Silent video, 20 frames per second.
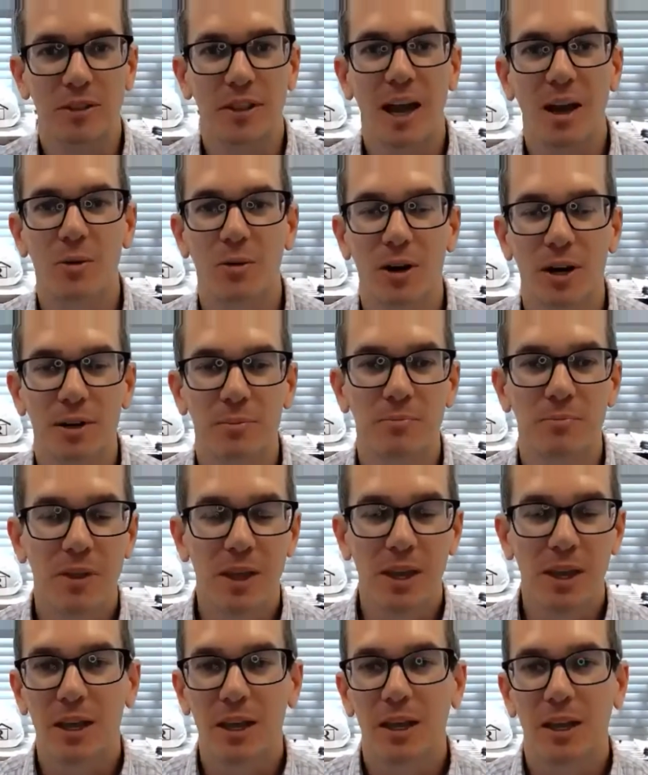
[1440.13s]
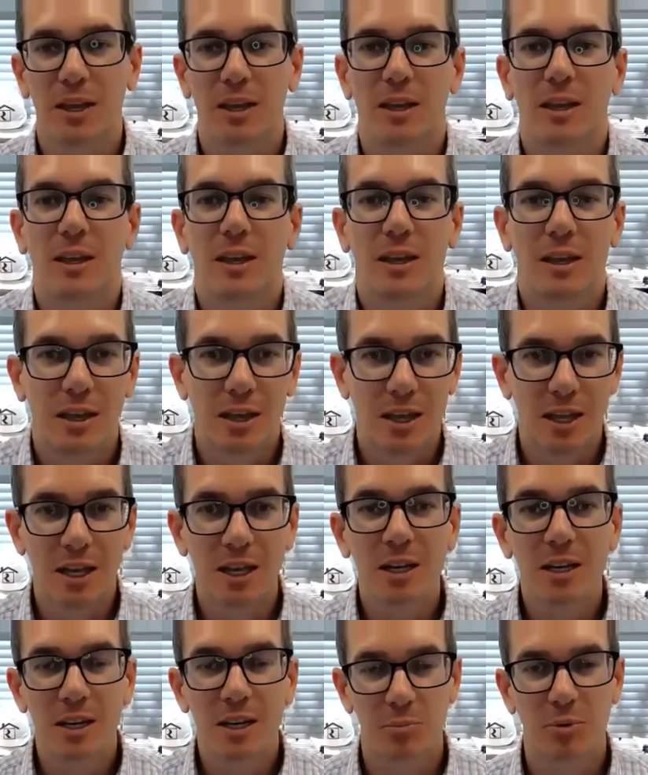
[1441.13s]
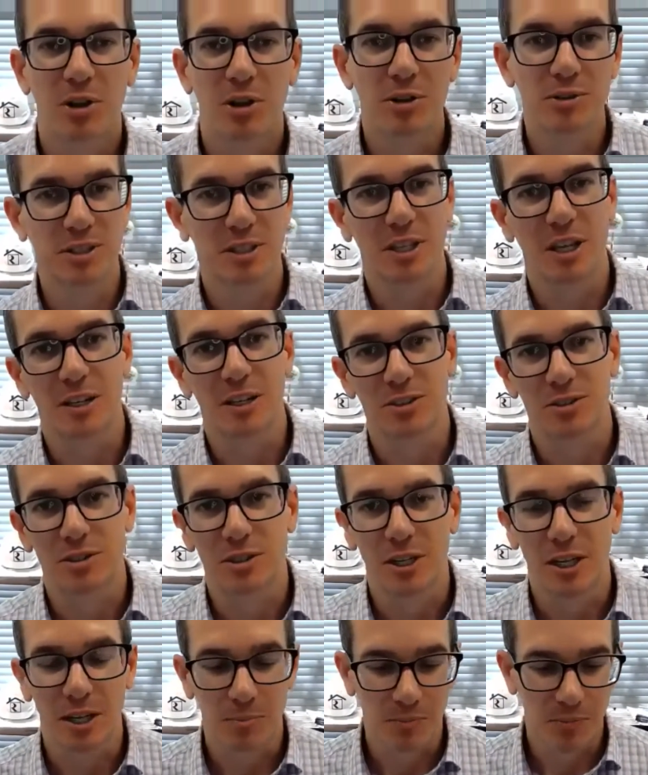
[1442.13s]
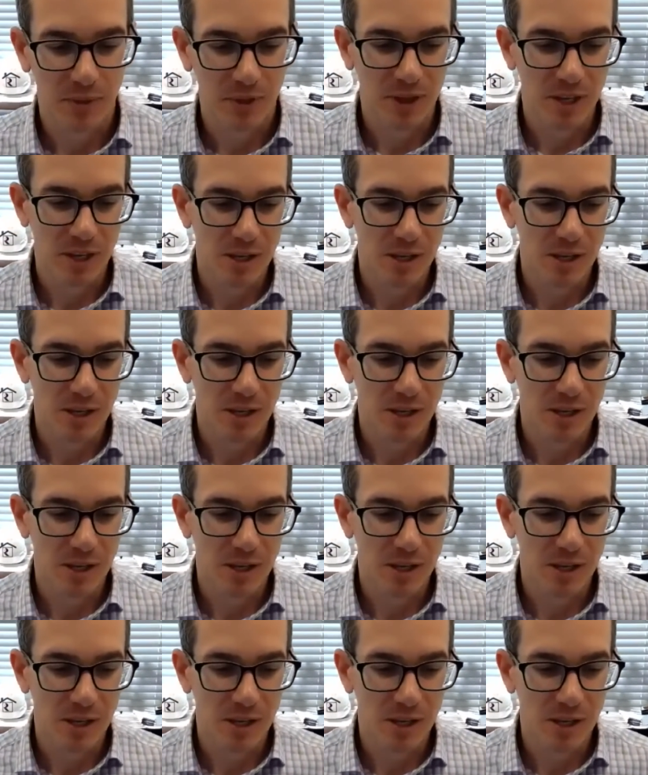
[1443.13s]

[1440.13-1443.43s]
on that one, it ended up closing yesterday.